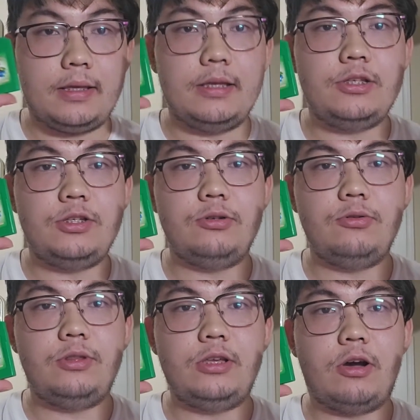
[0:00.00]

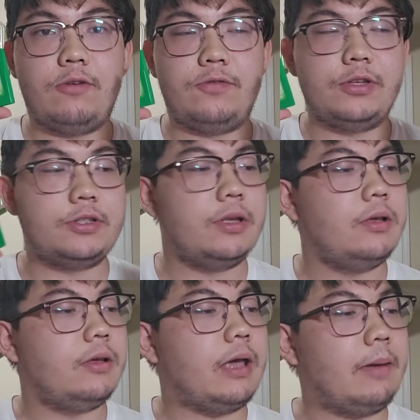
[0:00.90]
into the office,
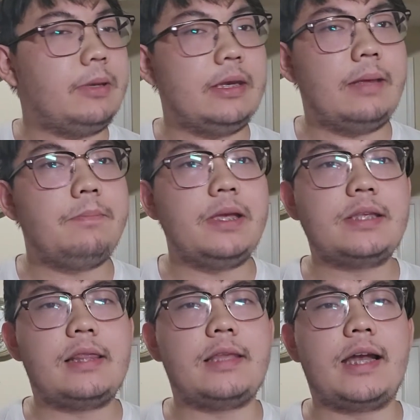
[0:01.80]
I mean, it
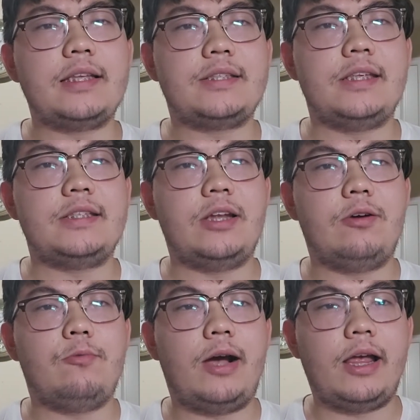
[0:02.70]
makes a lot of sense
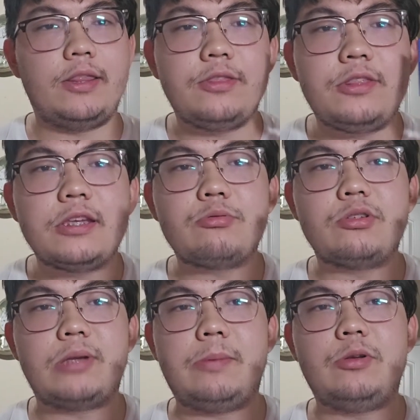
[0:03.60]
now why this
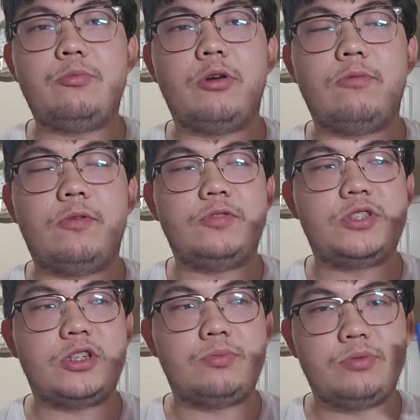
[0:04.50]
was able to work
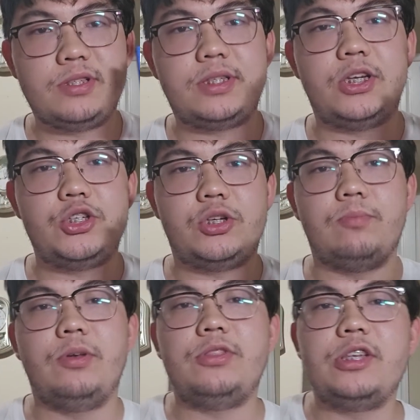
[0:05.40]
such
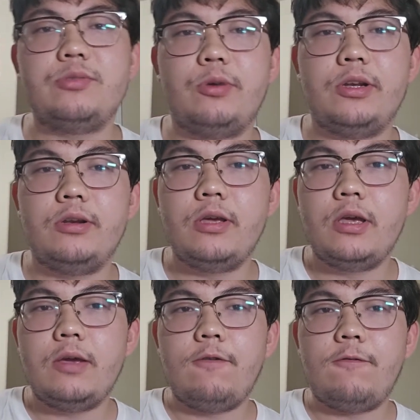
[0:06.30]
precision, but this one
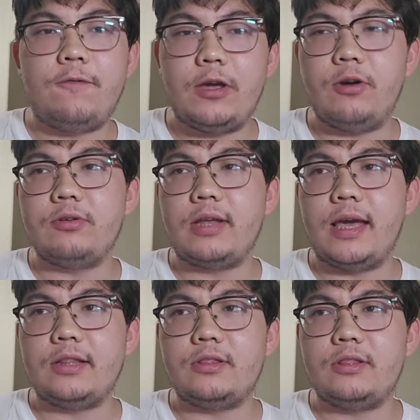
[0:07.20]
failed
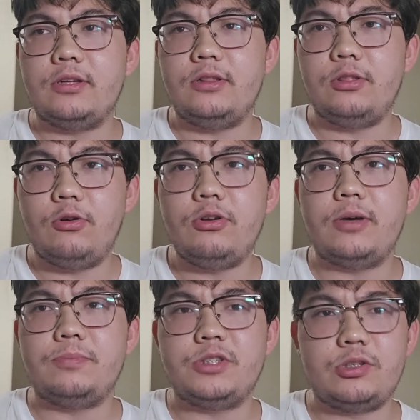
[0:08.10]
at the load
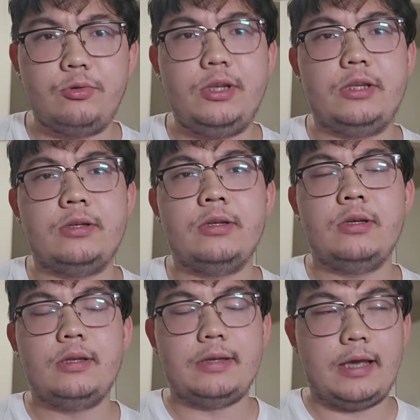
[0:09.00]
up screen.
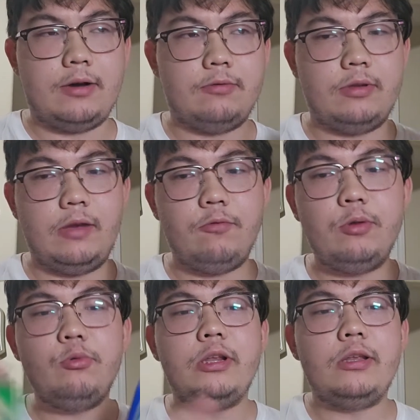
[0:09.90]
Now, if we
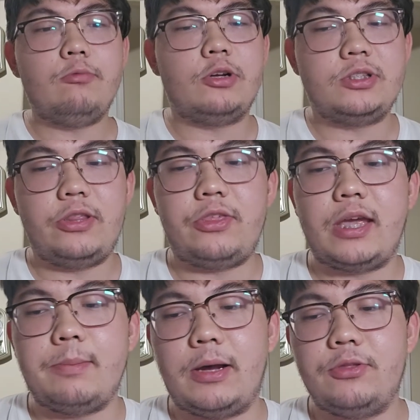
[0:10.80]
really want to
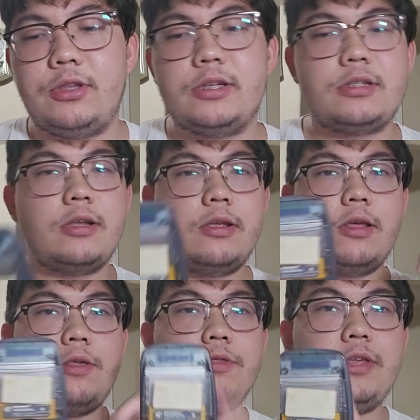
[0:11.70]
think about this,
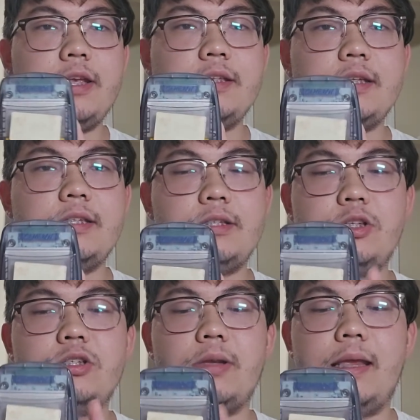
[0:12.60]
this is
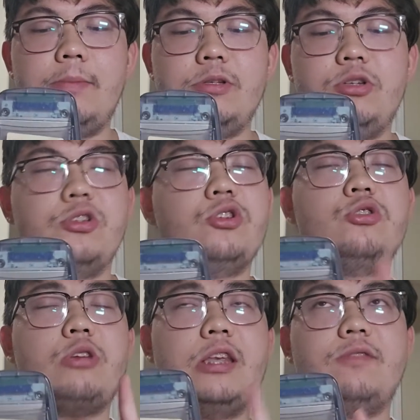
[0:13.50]
just able to
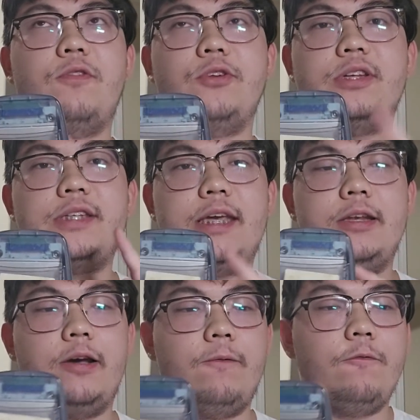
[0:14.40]
just transfer the
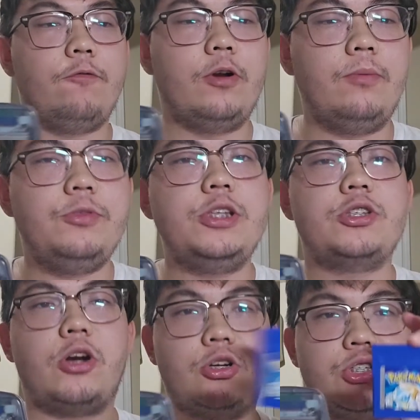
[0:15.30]
data from
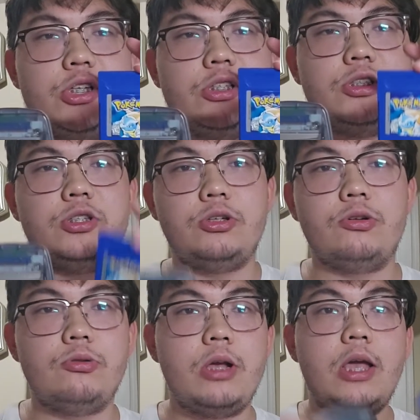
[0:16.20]
these cartridges
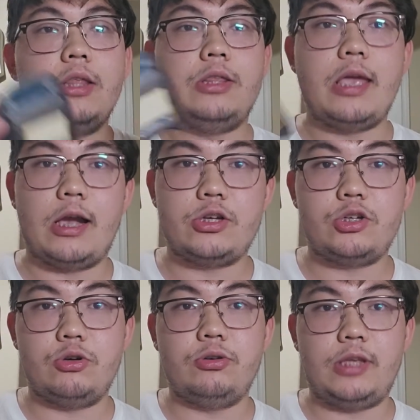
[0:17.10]
to the
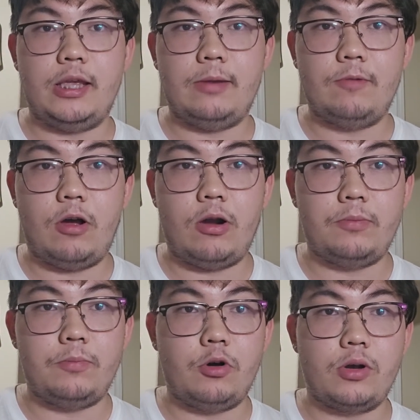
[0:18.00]
actual game
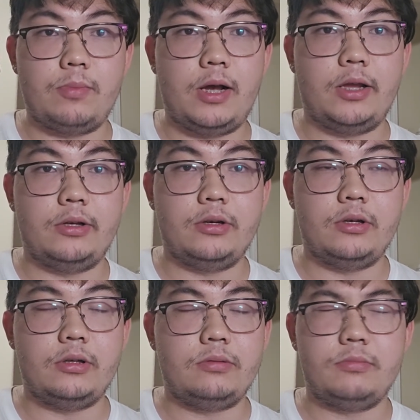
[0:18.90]
on Pokemon
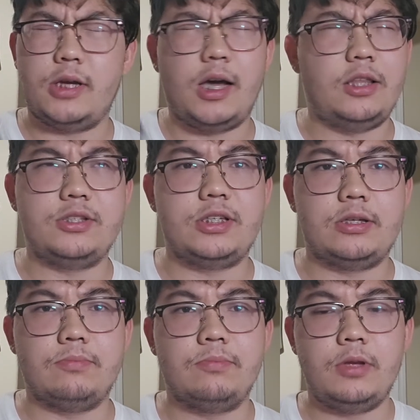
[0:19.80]
Coliseum.